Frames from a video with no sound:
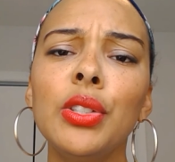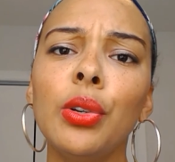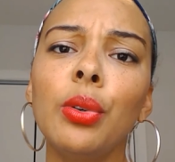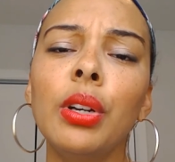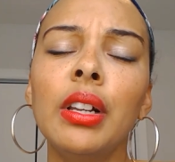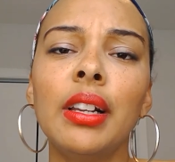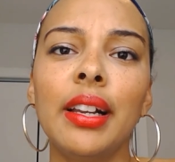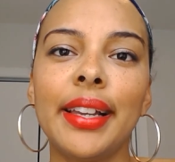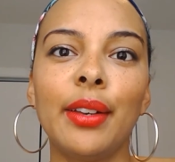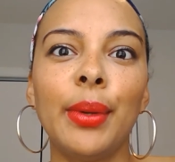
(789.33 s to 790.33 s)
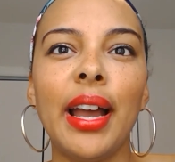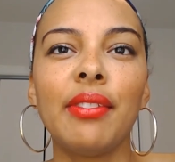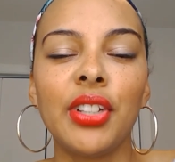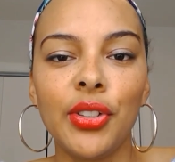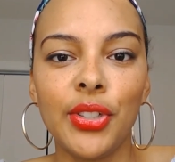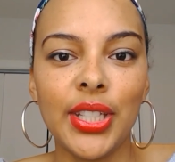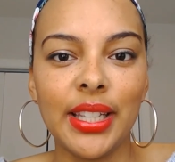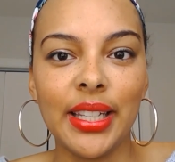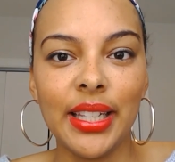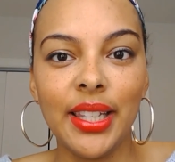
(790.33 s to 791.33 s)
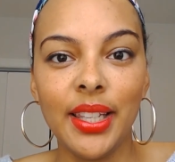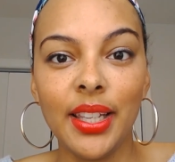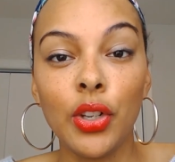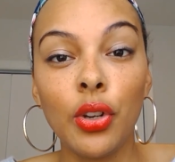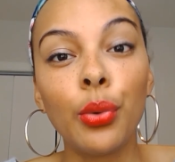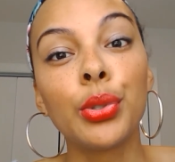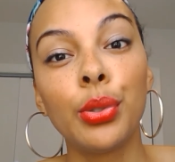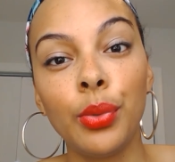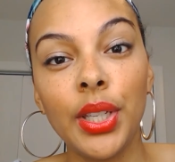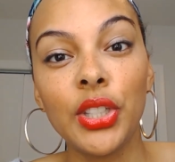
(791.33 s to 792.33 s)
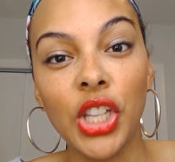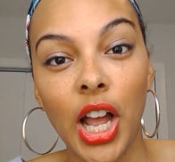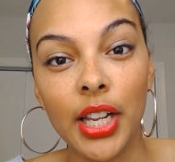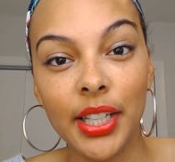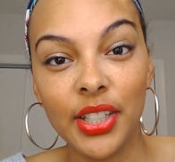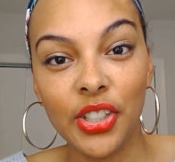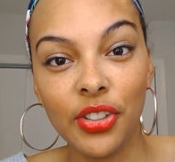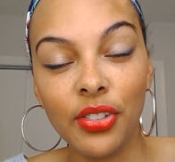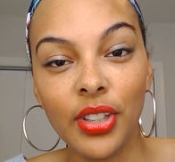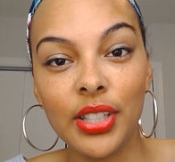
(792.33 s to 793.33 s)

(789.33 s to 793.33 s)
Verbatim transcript: so again, we have to understand that he knows who he's talking to.